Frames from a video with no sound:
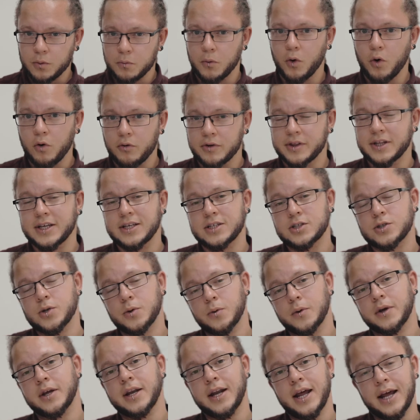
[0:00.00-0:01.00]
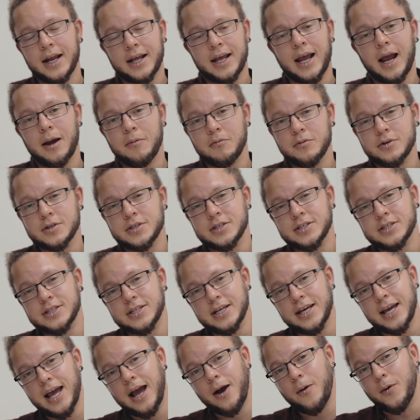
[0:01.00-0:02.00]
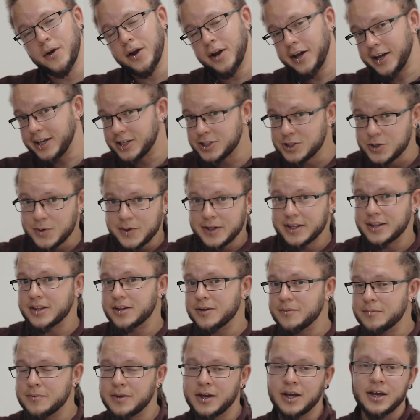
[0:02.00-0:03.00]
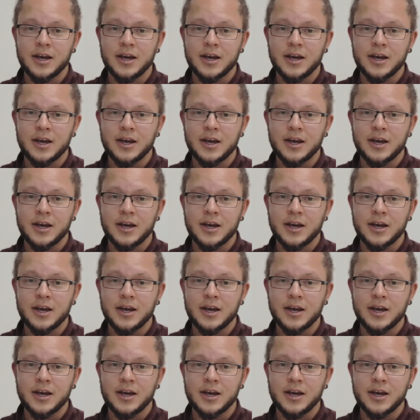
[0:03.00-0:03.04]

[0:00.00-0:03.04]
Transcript: more of these talking head cameras and see how I like doing them.